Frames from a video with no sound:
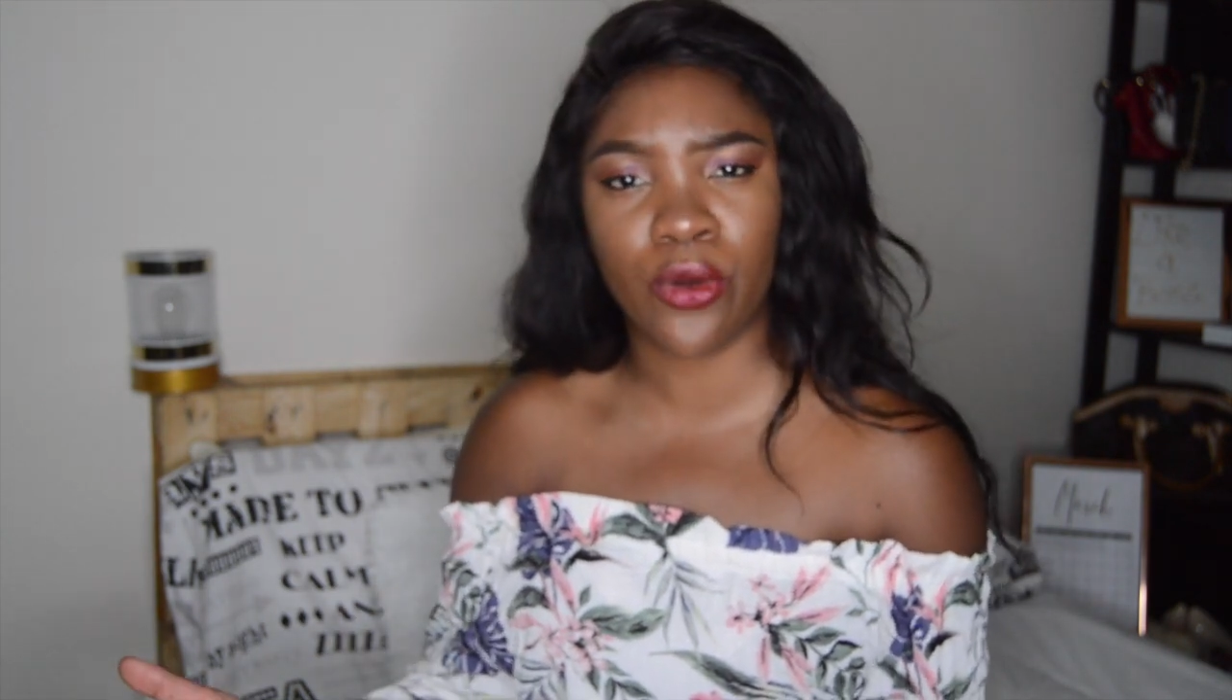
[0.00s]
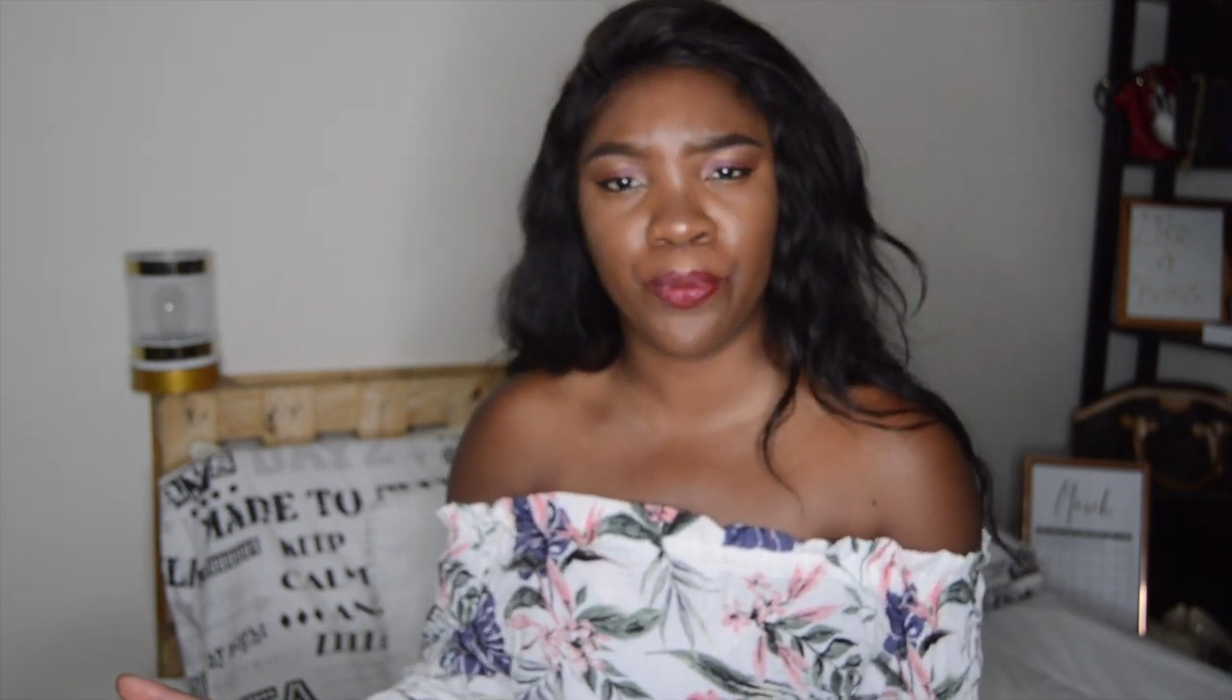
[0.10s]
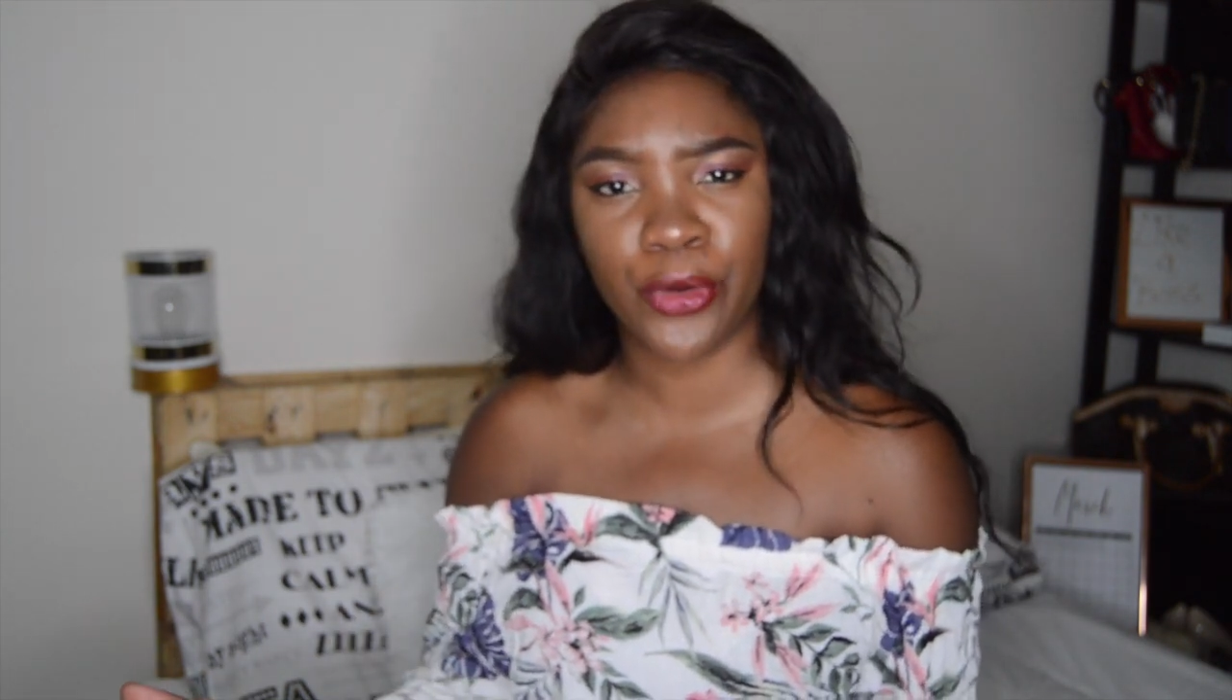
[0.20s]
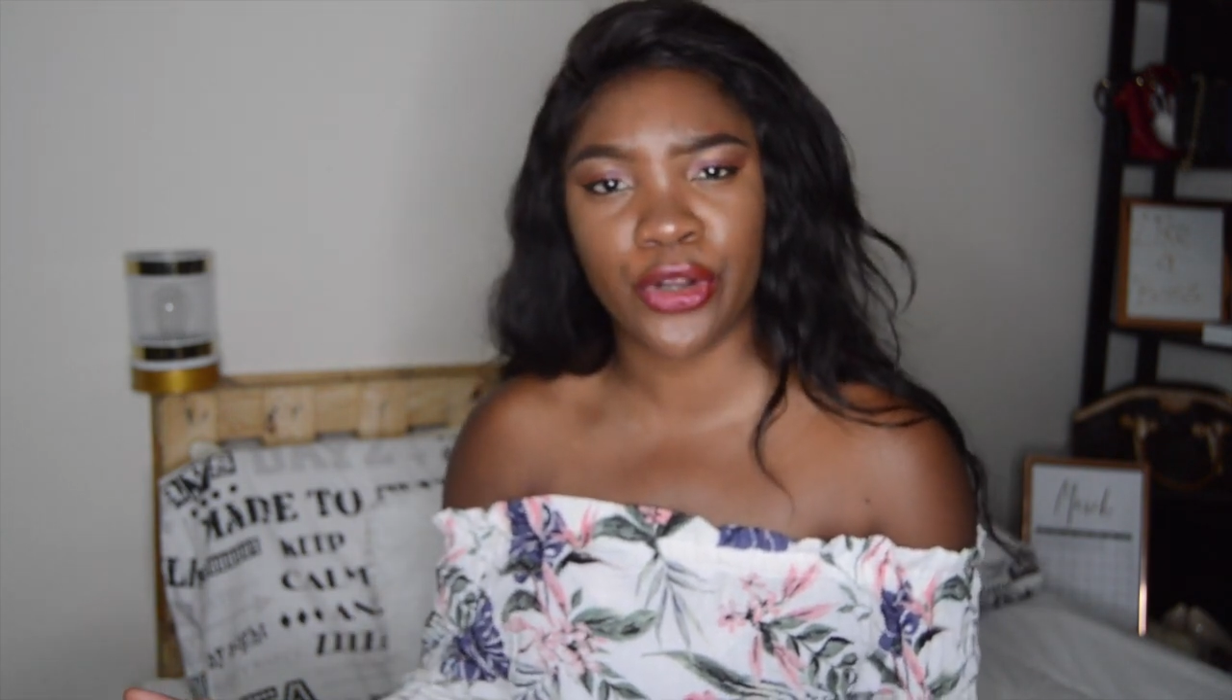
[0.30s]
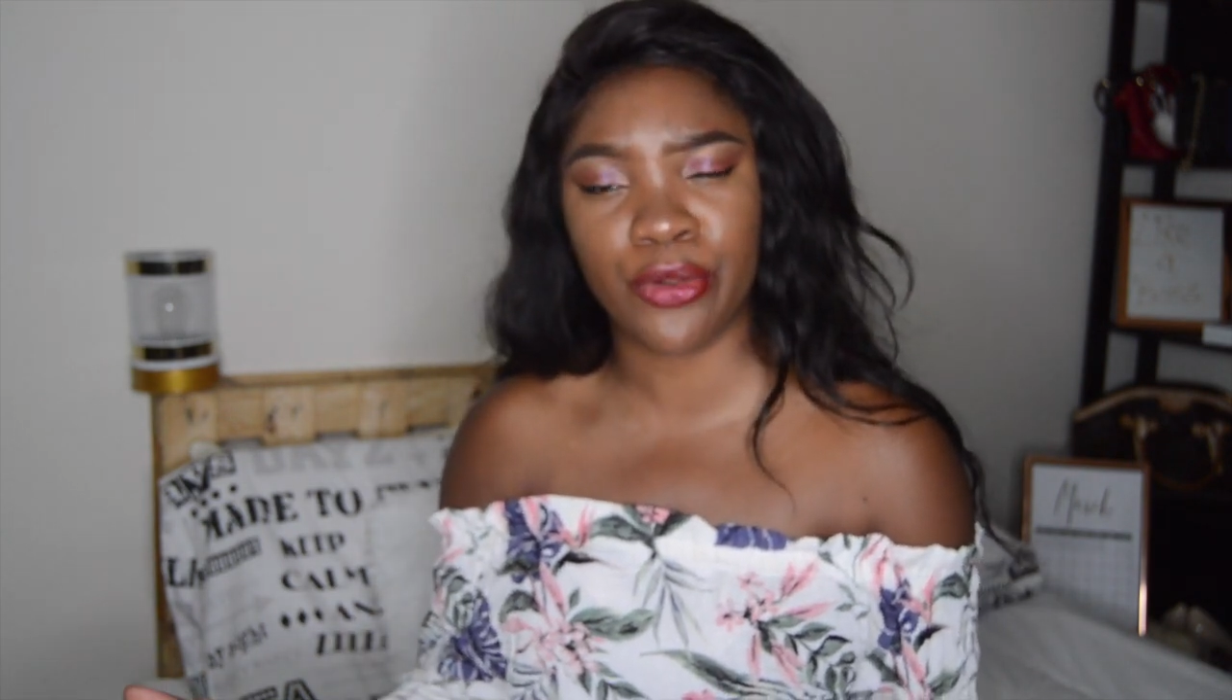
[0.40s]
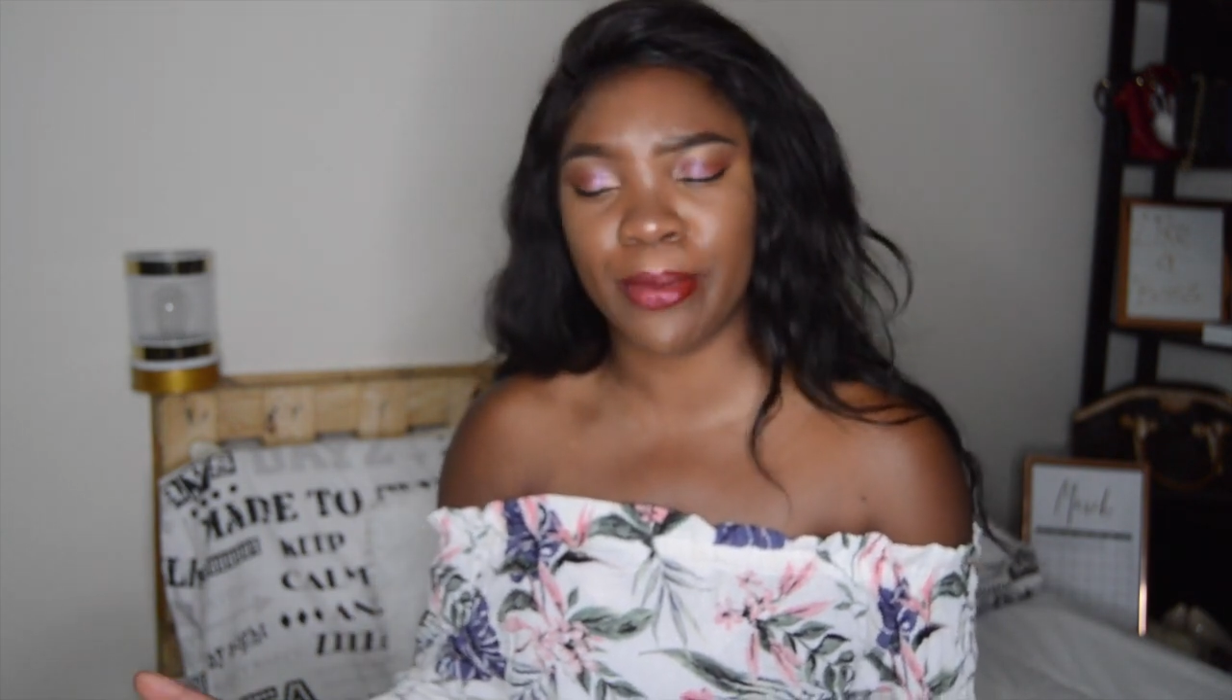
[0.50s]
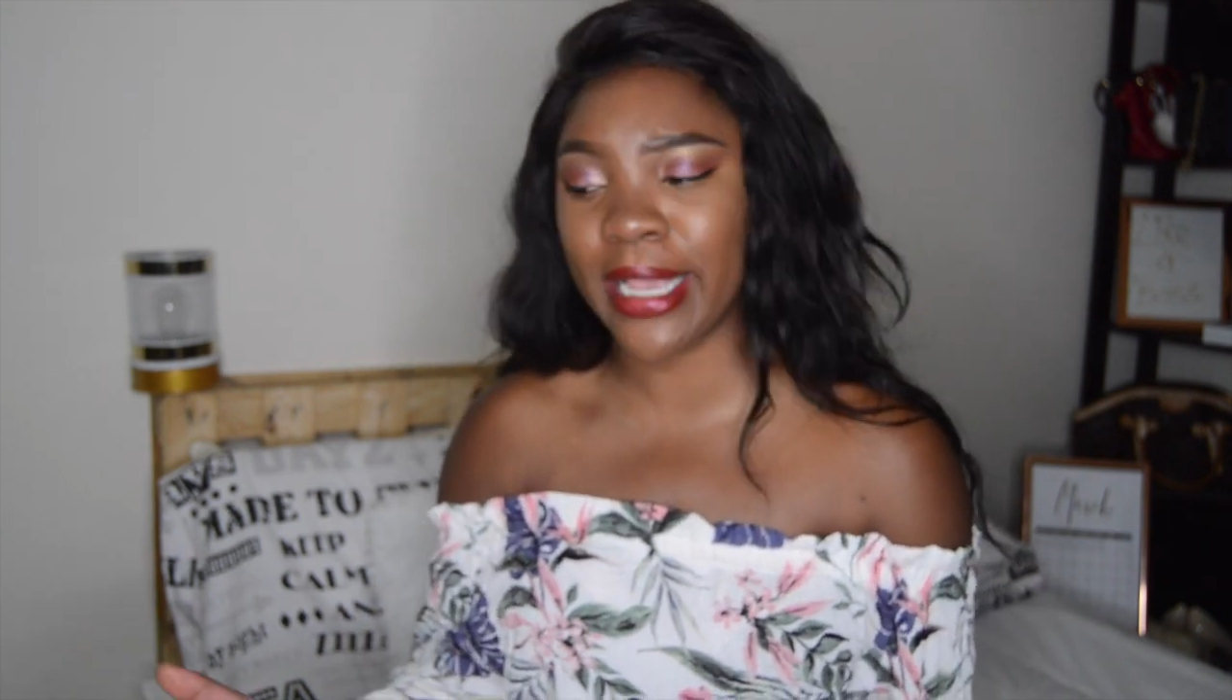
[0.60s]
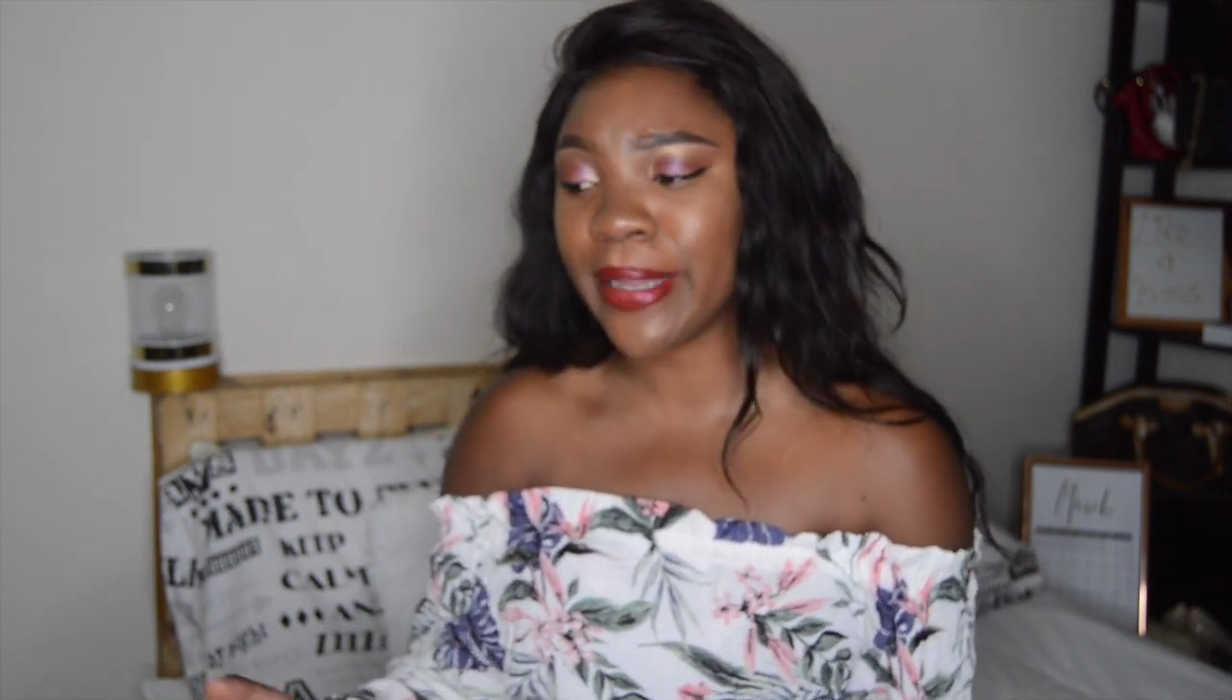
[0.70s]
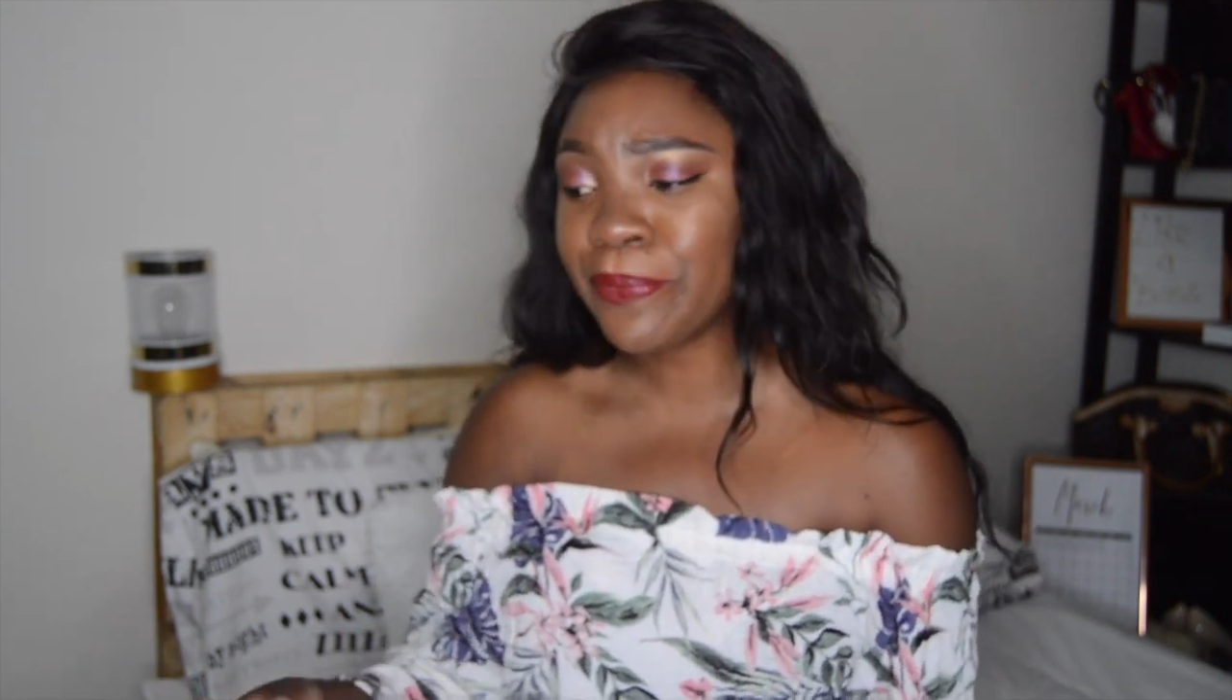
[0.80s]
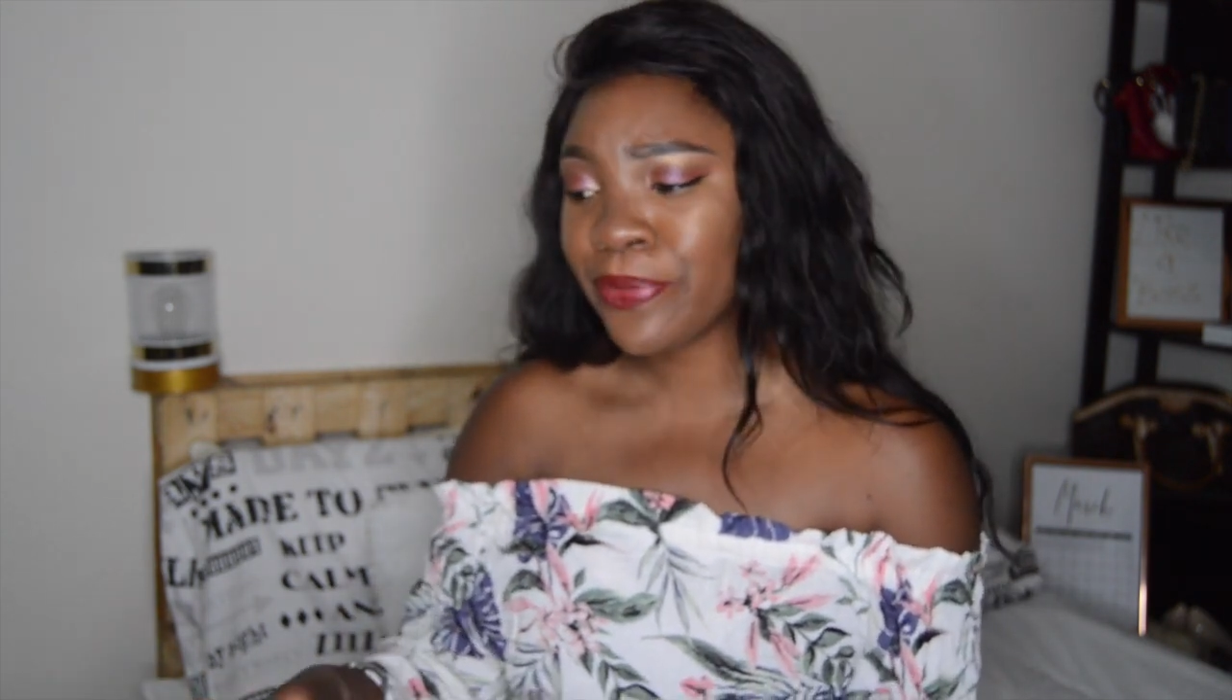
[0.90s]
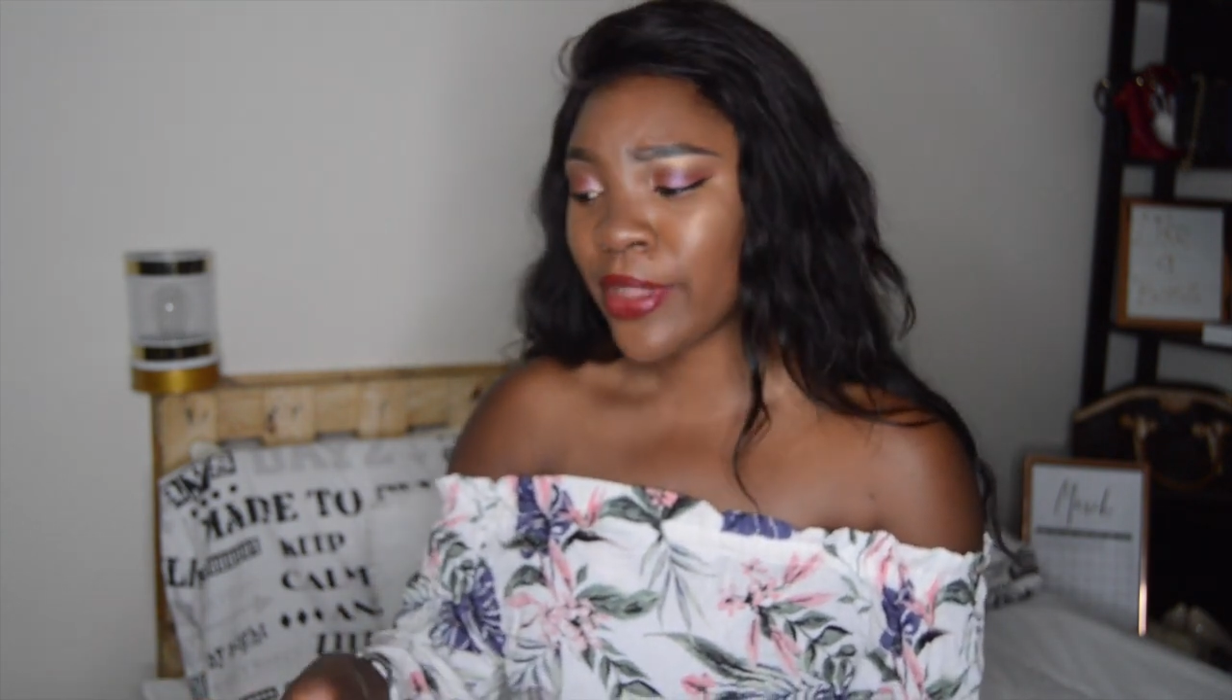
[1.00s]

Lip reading: called Dubai.